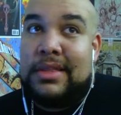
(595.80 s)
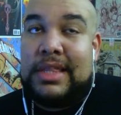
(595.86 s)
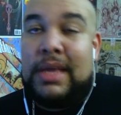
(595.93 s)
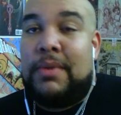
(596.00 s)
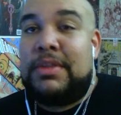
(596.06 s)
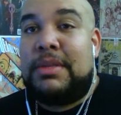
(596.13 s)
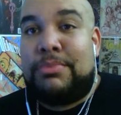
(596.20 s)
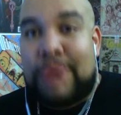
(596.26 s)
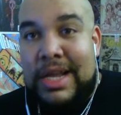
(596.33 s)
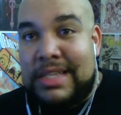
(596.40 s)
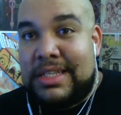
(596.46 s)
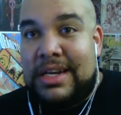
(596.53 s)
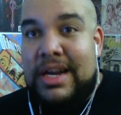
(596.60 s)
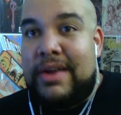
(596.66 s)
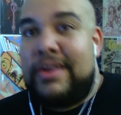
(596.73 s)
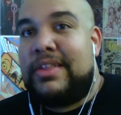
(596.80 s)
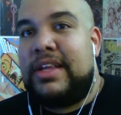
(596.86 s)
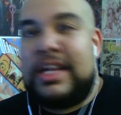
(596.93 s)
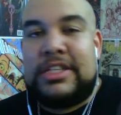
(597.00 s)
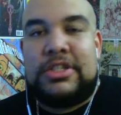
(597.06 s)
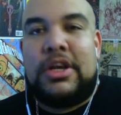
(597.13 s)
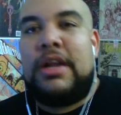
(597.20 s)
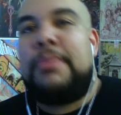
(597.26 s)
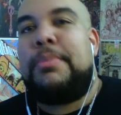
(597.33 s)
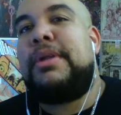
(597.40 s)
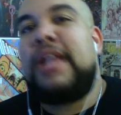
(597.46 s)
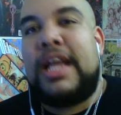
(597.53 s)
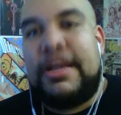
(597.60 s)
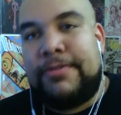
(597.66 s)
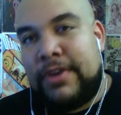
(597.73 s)
the thing with the bracelet and everything, it's all a
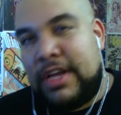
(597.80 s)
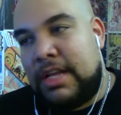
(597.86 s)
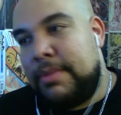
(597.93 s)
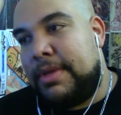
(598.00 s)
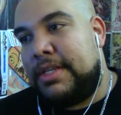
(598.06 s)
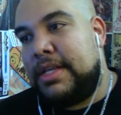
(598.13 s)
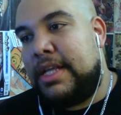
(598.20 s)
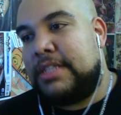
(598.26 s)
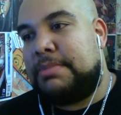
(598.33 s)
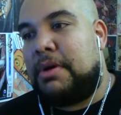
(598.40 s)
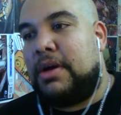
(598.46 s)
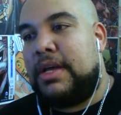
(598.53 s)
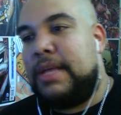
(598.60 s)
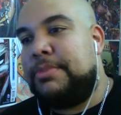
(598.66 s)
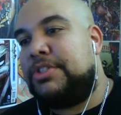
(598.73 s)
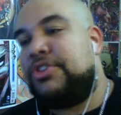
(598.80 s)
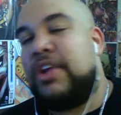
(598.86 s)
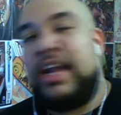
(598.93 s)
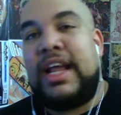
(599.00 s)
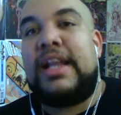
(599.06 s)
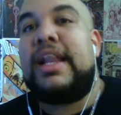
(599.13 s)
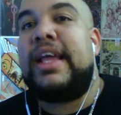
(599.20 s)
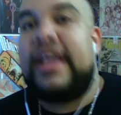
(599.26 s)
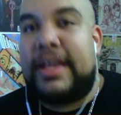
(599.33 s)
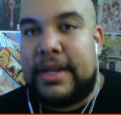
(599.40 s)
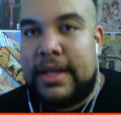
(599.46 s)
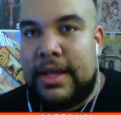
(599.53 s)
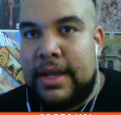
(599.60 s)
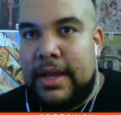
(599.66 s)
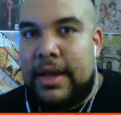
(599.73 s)
play for him. It's about him just trying to get
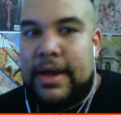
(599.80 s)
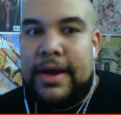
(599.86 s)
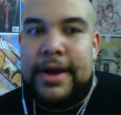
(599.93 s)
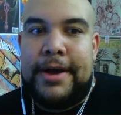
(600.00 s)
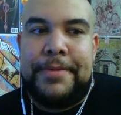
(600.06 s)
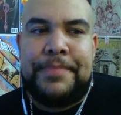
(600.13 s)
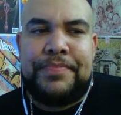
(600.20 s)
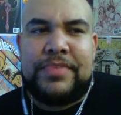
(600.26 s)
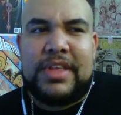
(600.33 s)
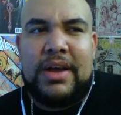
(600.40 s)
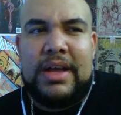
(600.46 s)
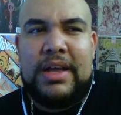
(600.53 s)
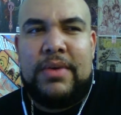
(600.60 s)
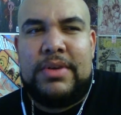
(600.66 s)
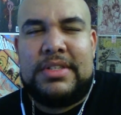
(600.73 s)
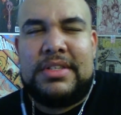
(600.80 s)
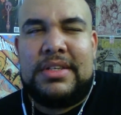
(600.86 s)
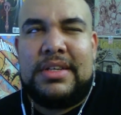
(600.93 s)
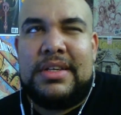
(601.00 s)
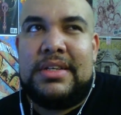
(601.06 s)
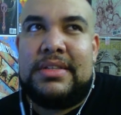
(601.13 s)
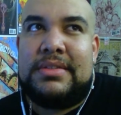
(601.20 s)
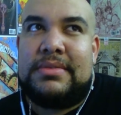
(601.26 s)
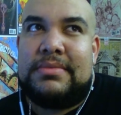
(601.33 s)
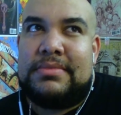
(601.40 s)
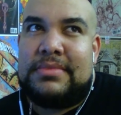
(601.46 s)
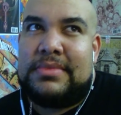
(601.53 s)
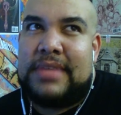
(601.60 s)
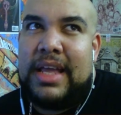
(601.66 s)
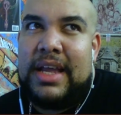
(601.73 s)
laid. What's
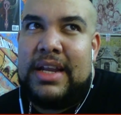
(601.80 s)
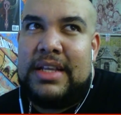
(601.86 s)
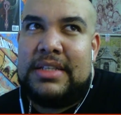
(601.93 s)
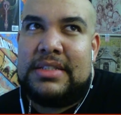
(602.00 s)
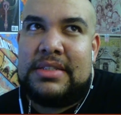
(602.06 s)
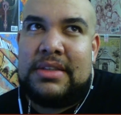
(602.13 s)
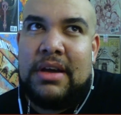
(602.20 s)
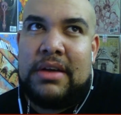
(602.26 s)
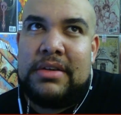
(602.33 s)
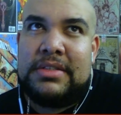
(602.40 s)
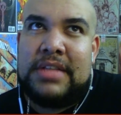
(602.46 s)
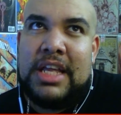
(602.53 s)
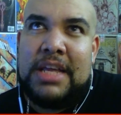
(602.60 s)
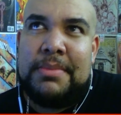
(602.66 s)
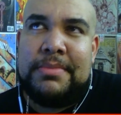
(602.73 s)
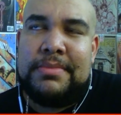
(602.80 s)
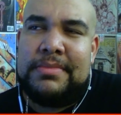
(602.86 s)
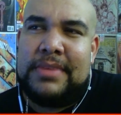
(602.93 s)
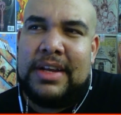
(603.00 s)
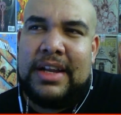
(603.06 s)
Danny's daughter's name?